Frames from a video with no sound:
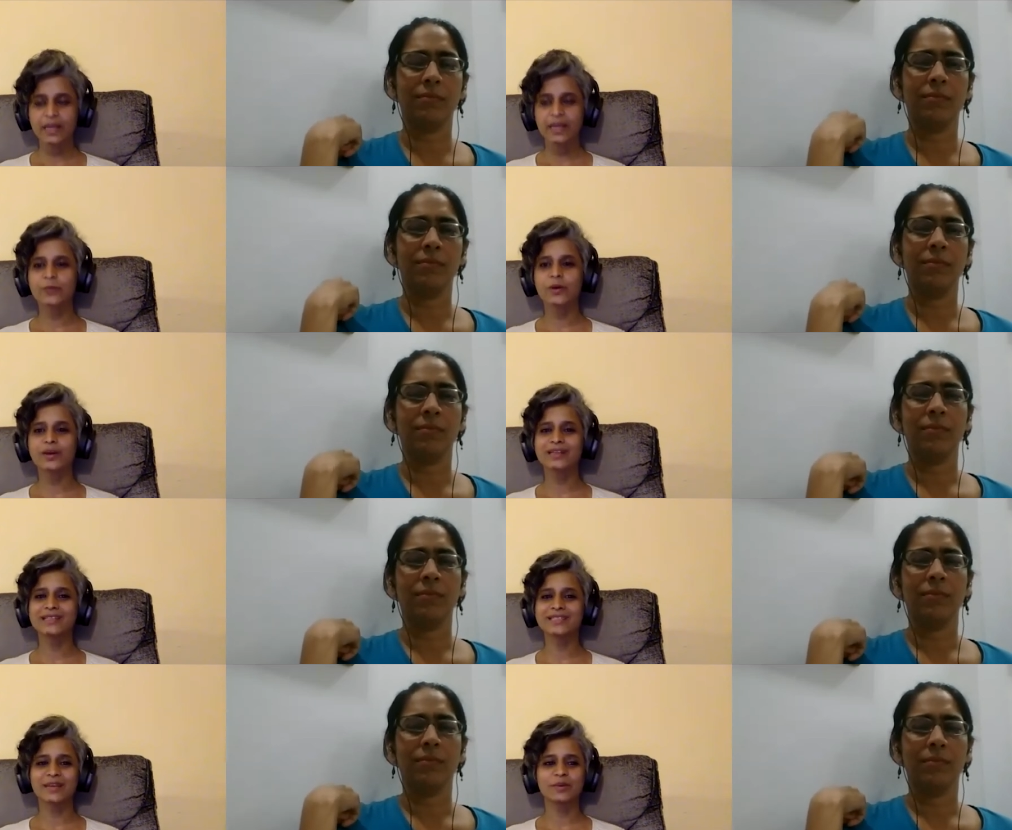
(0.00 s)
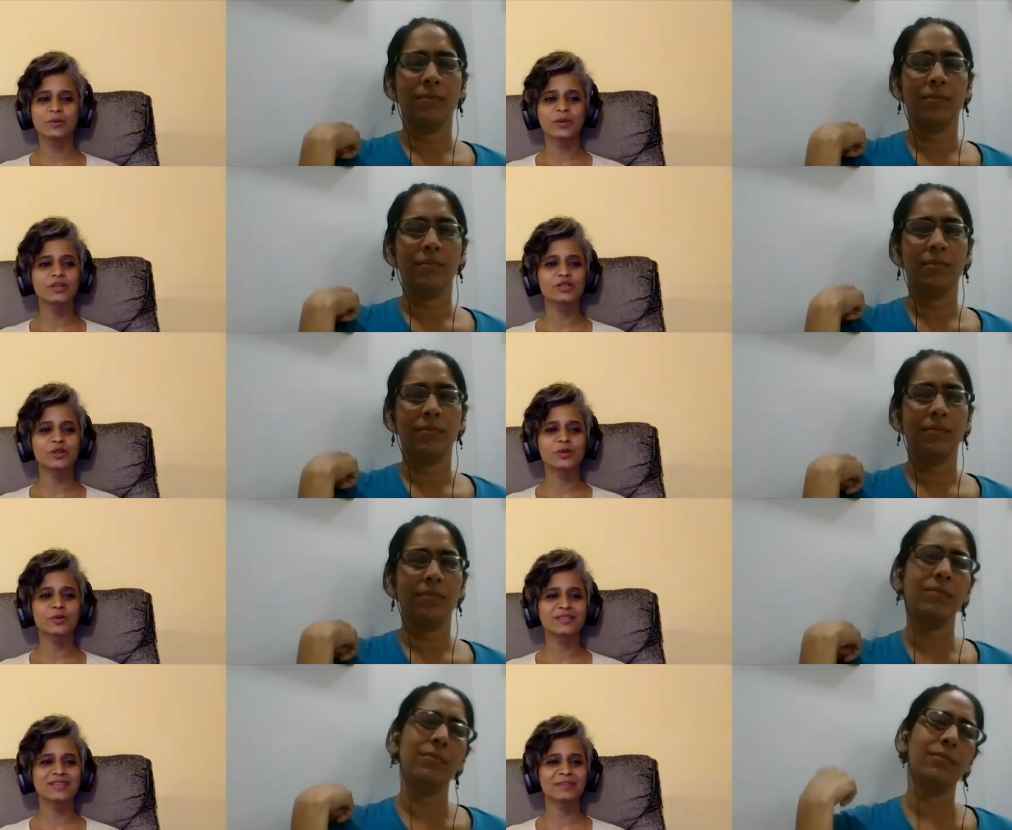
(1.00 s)
Speaker 1: And what it said, what it showed
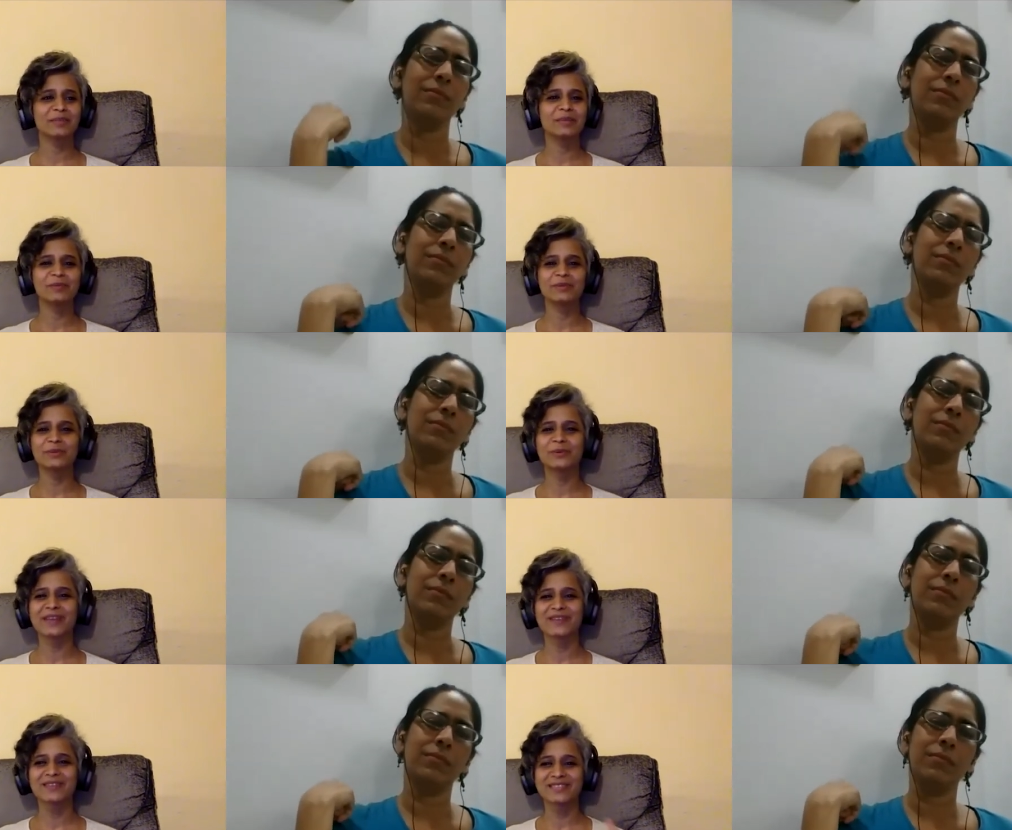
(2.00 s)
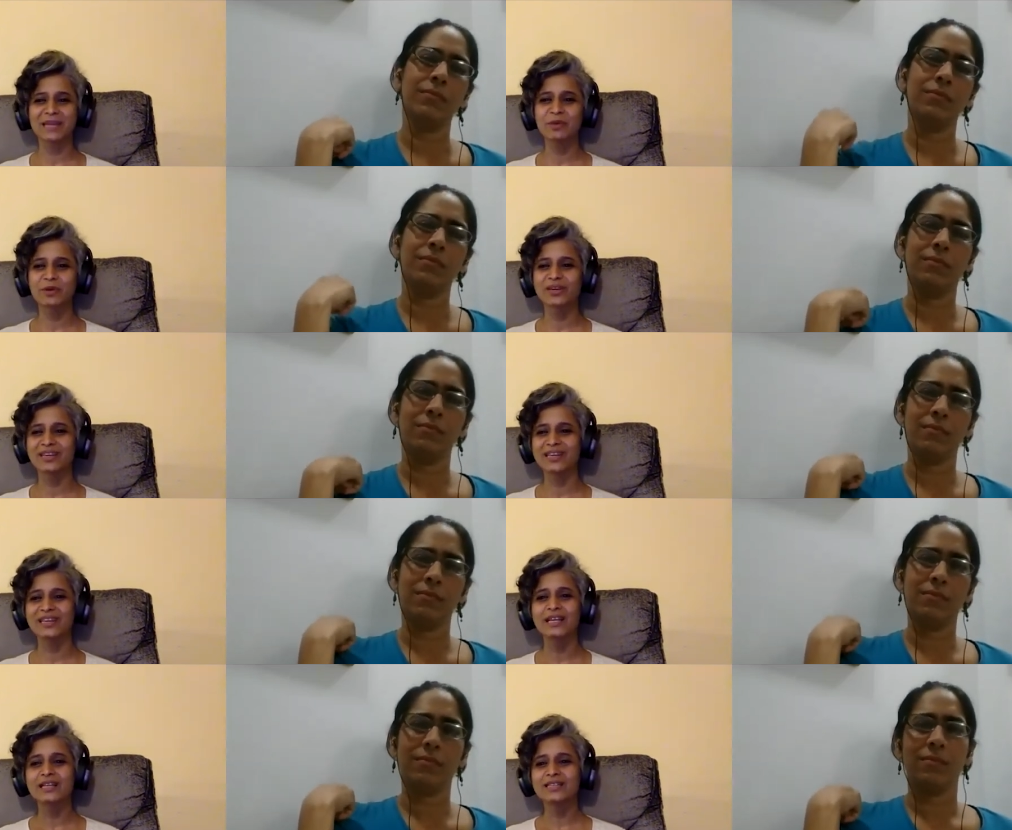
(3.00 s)
was that people who would have the same
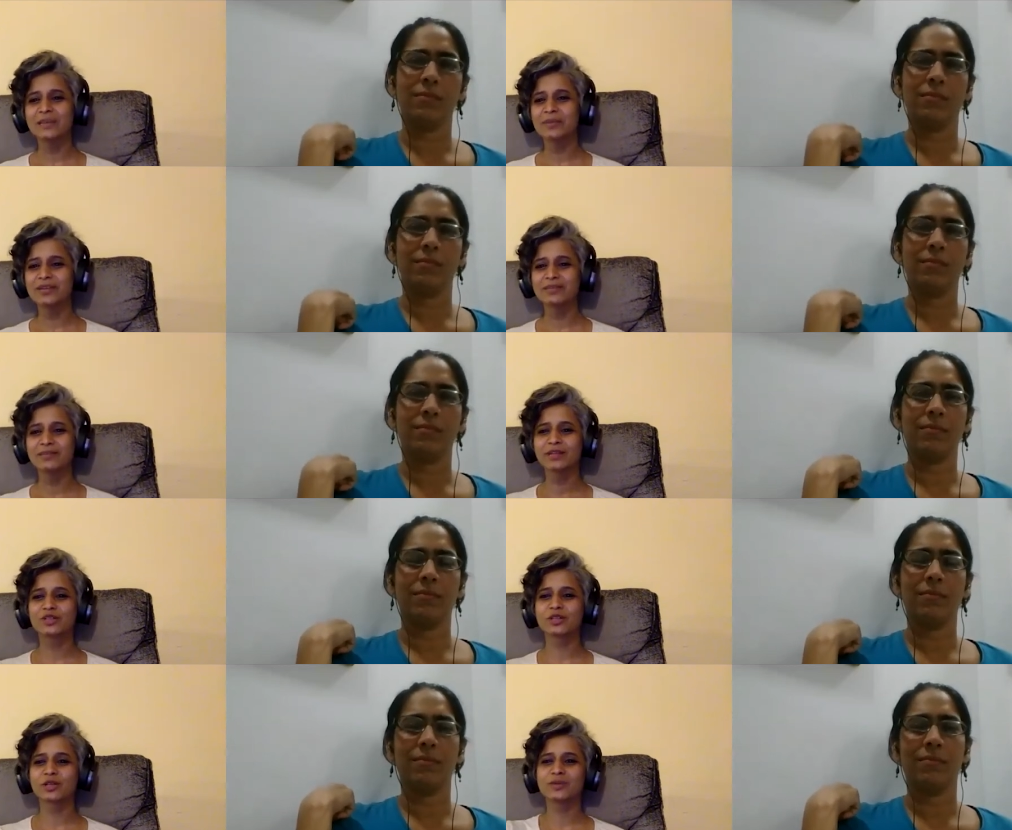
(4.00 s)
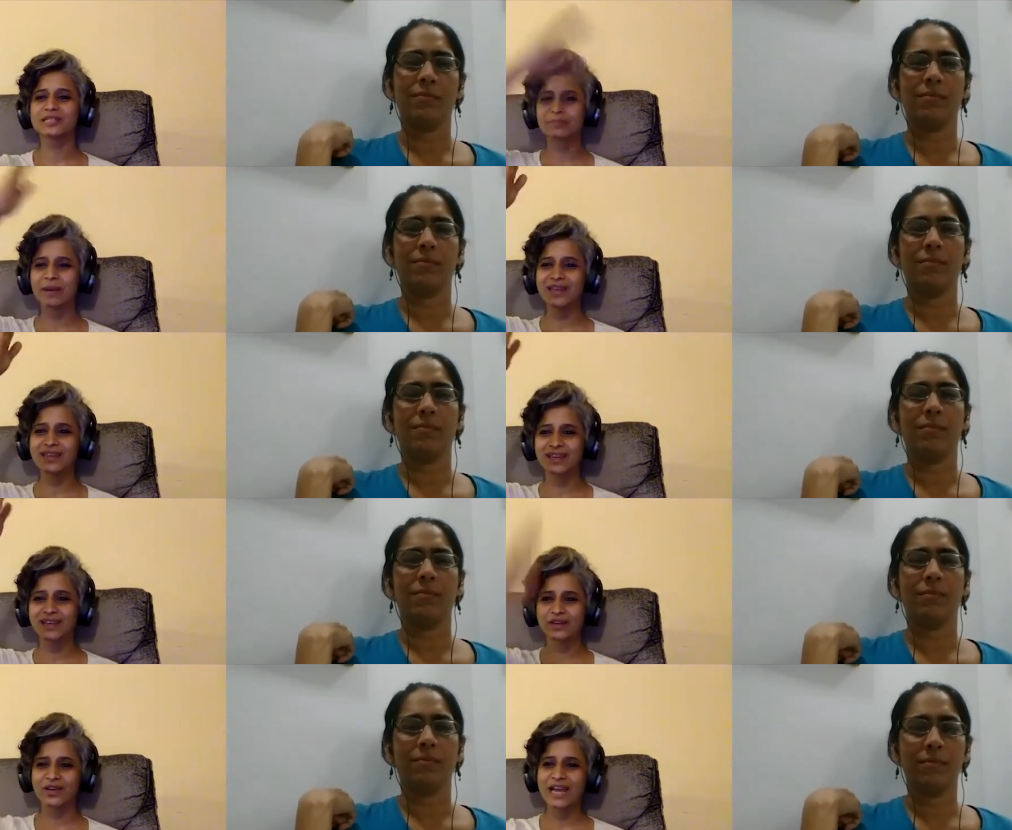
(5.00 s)
cookie, somebody's blood sugar would spike
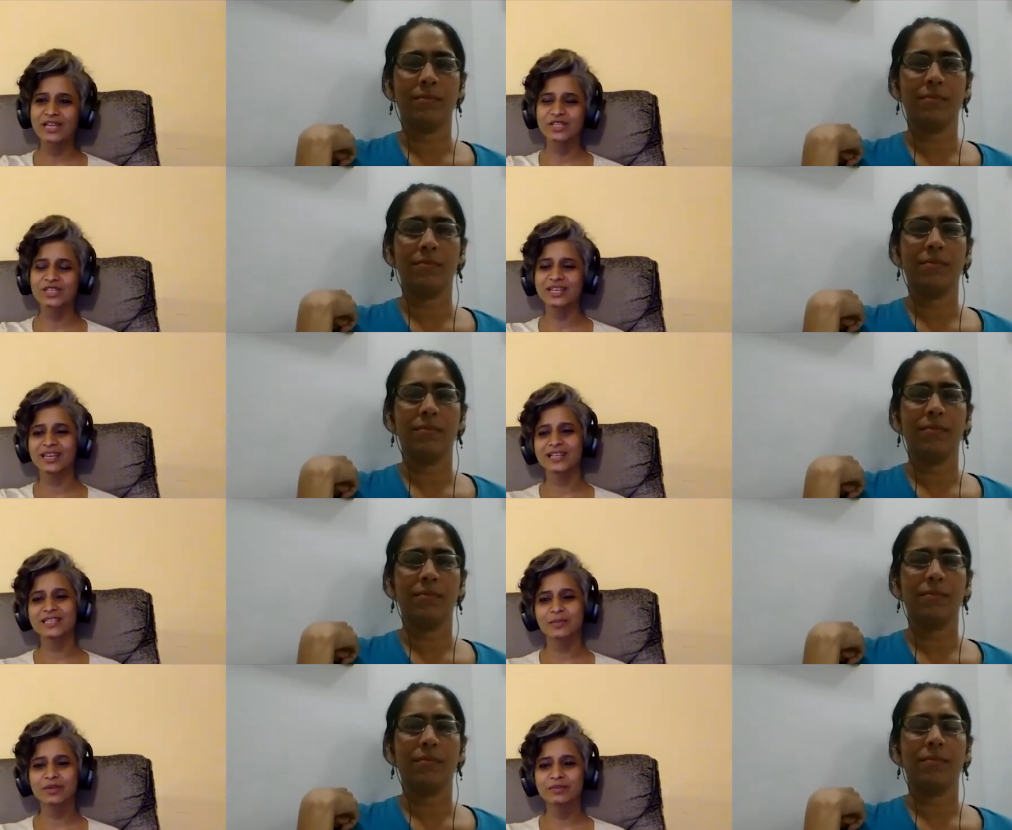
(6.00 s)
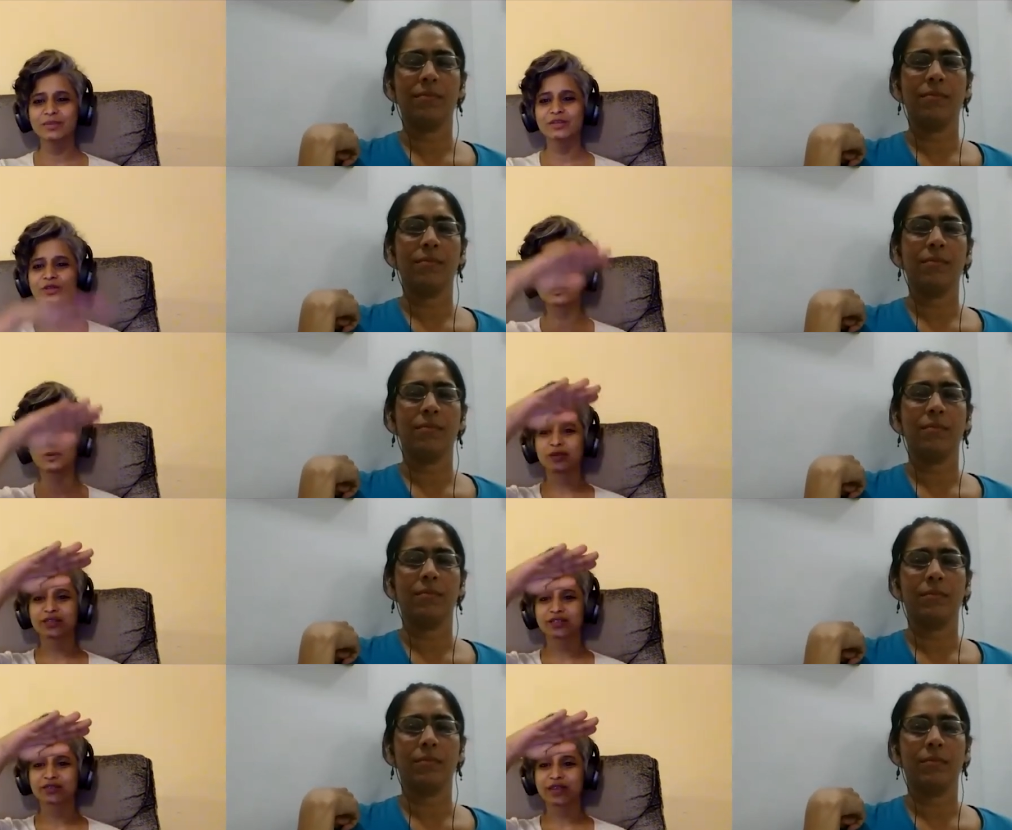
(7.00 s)
and crash, and somebody's blood sugar
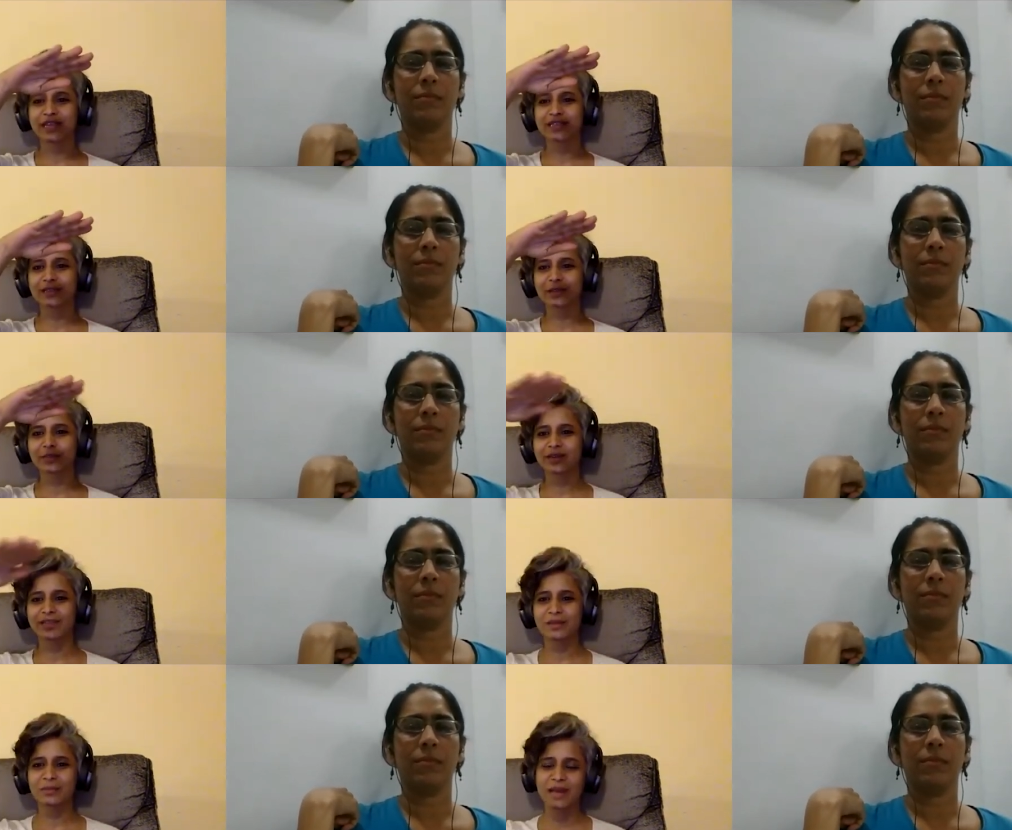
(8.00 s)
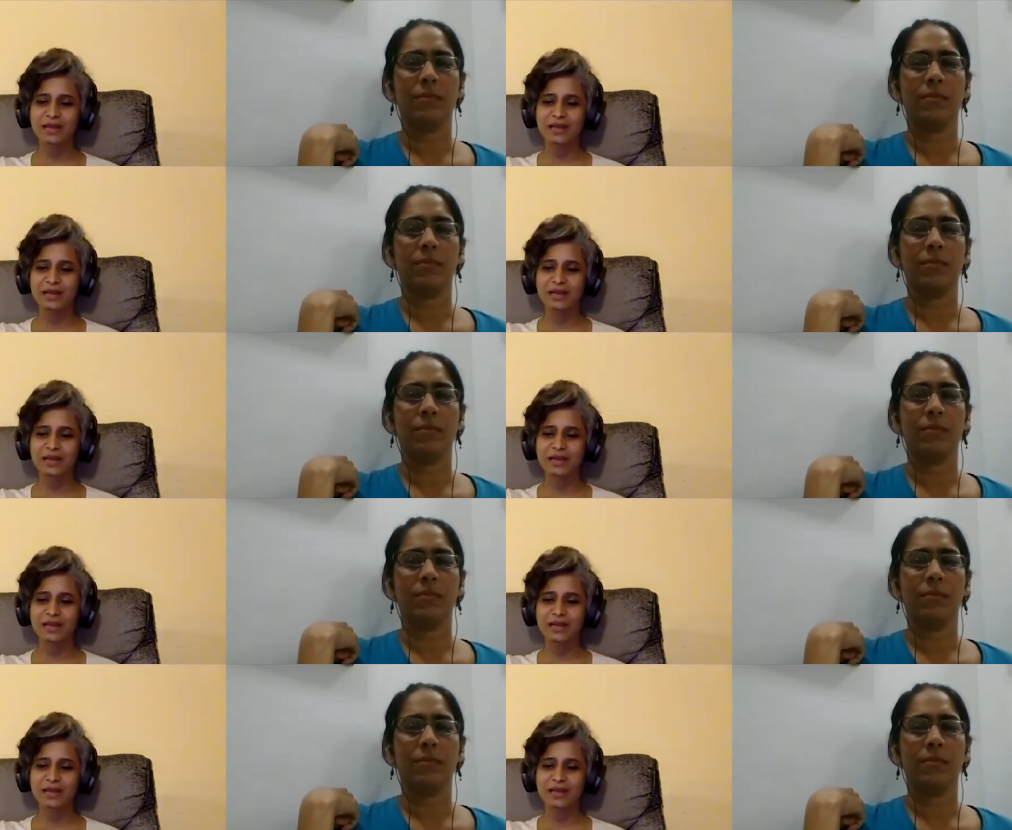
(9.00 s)
would just raise a little bit and then